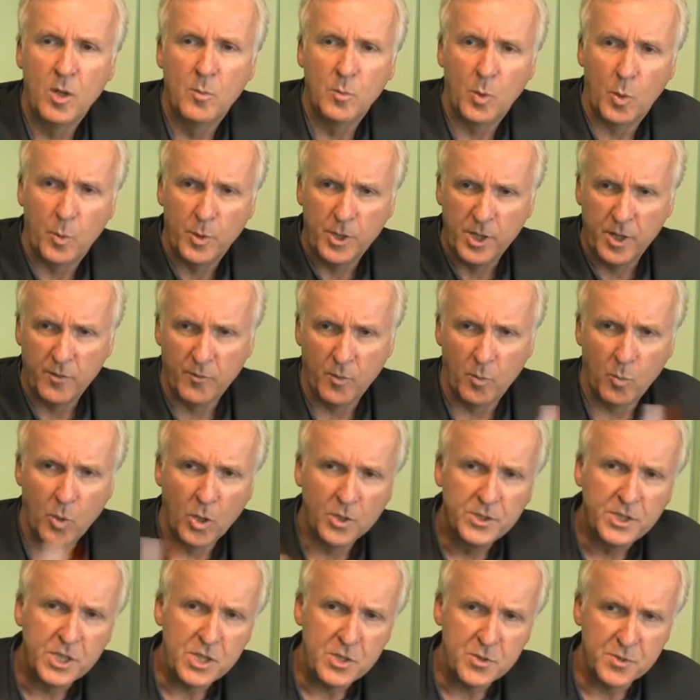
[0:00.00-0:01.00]
But when you have a
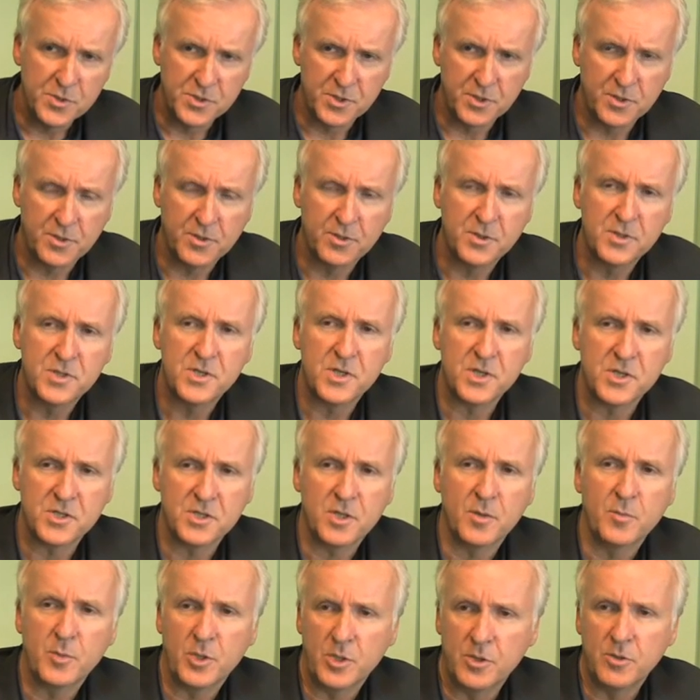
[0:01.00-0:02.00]
multi-user
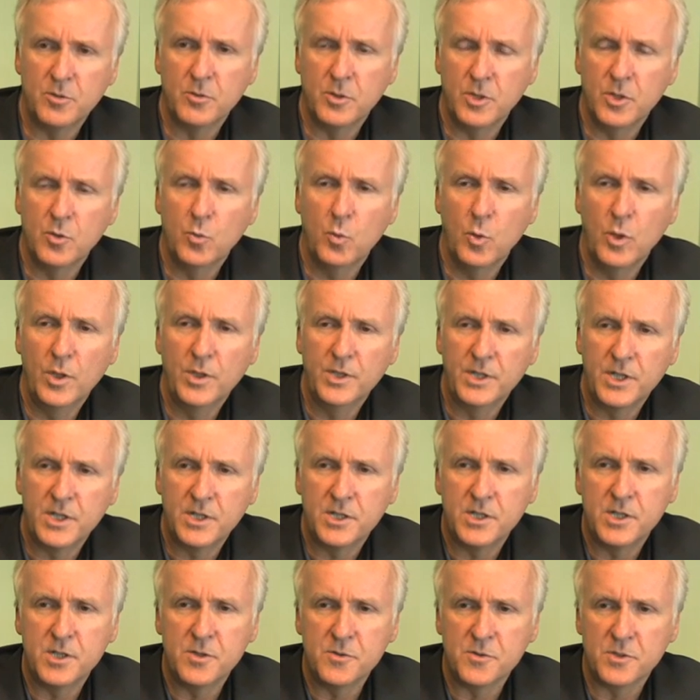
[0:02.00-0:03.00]
system, you will
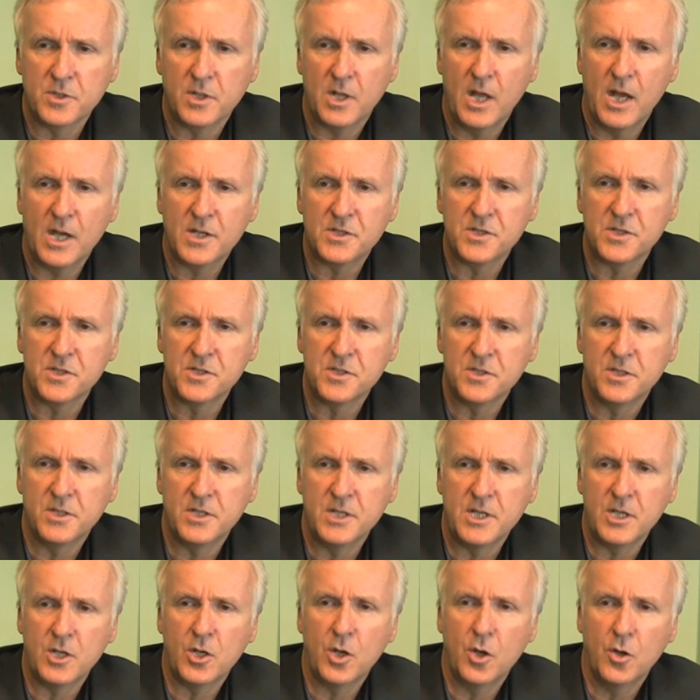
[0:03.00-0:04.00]
need to use glasses to
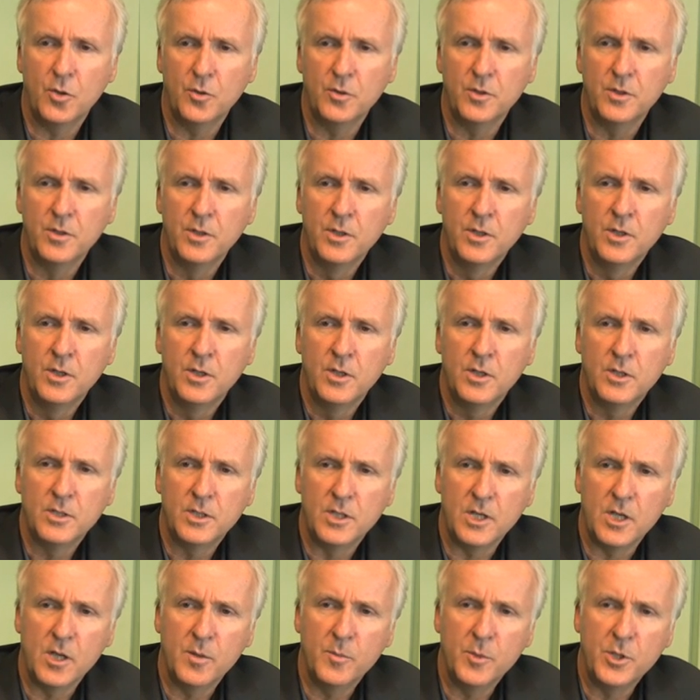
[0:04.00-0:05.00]
decode
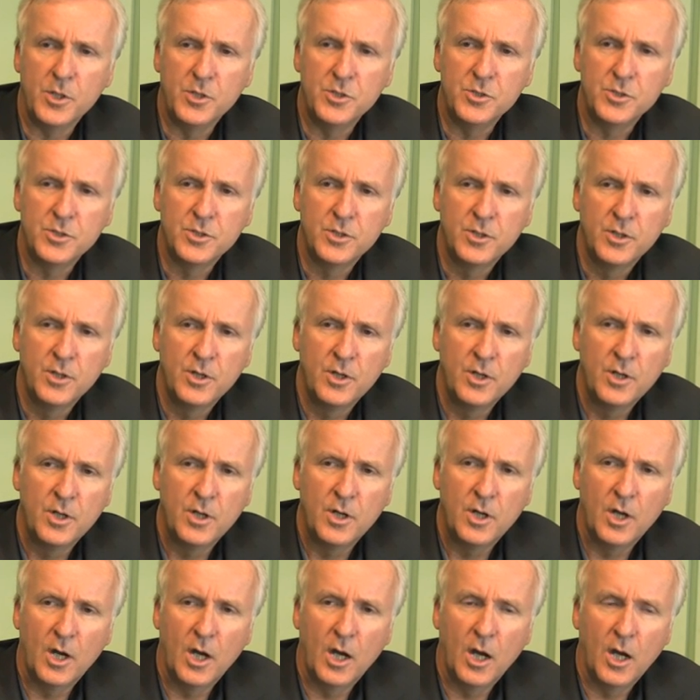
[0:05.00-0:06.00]
the image
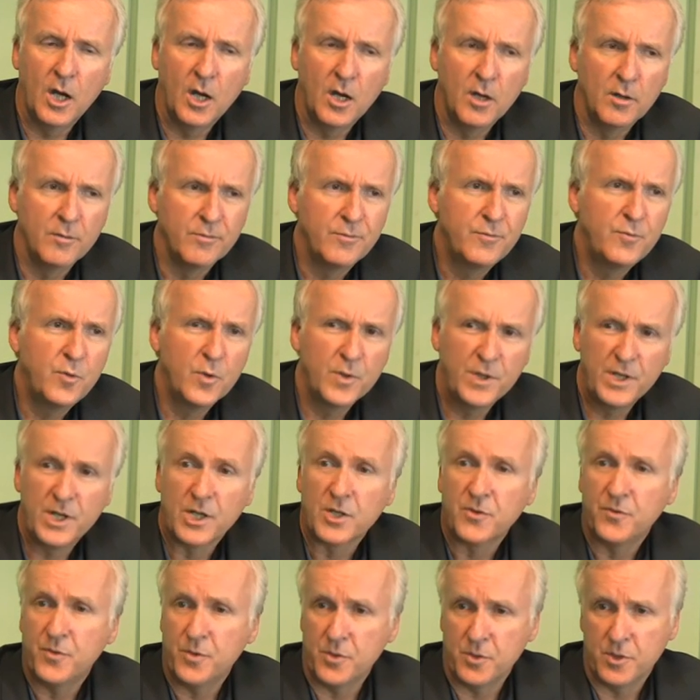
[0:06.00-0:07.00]
for the
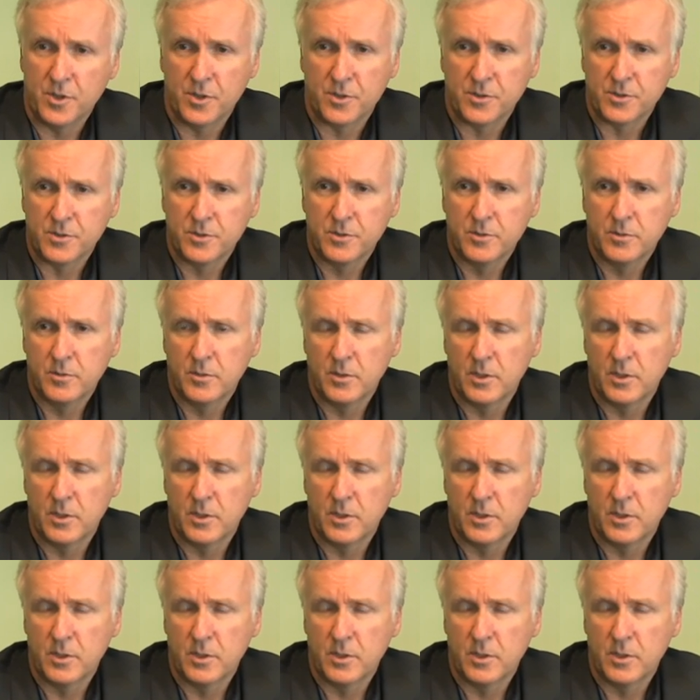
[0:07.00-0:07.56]
next few years.